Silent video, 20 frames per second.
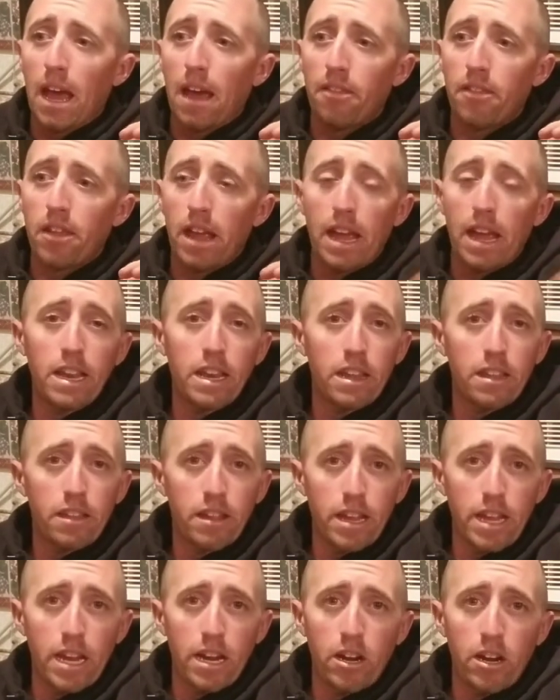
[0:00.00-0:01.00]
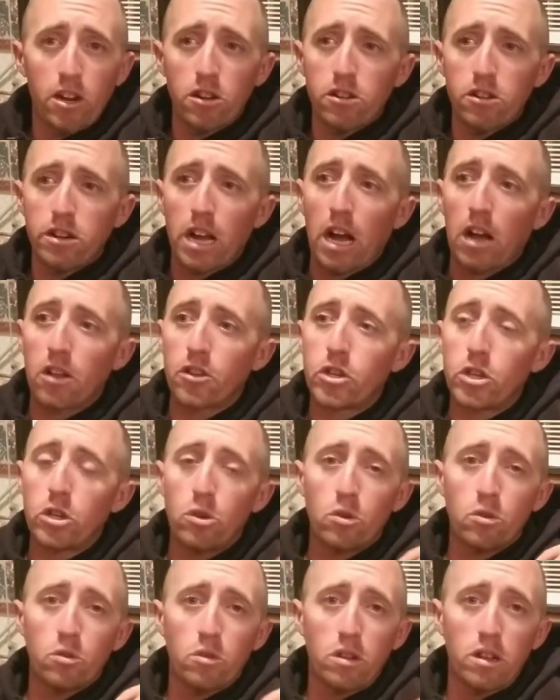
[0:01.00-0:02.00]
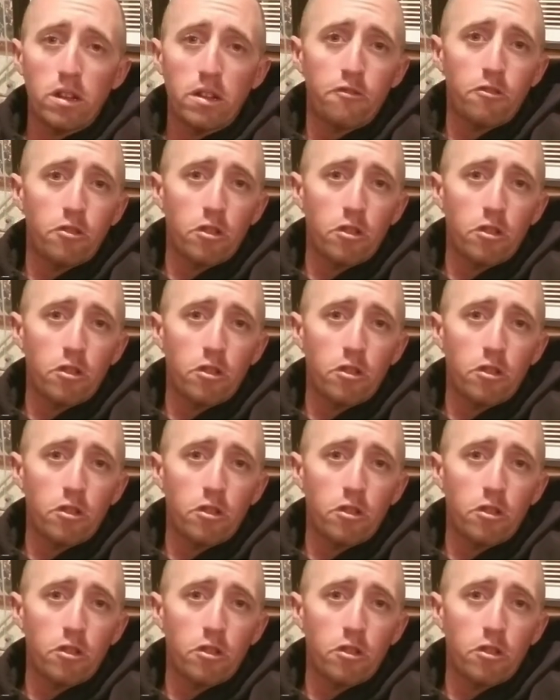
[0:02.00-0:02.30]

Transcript: at the end of the year, I'll do,